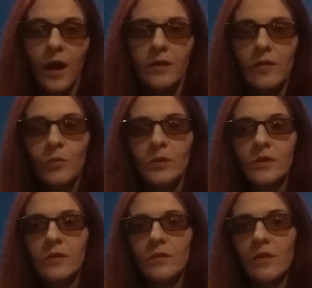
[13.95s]
I just want
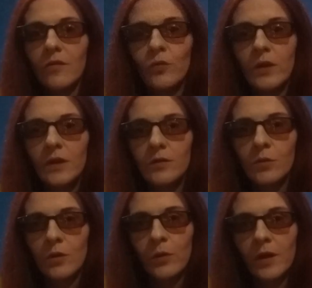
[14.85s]
to just really do
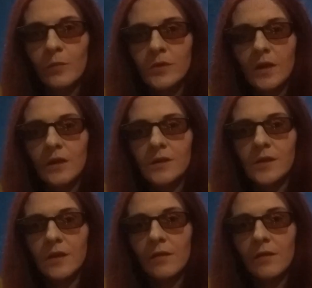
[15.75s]
a quick update.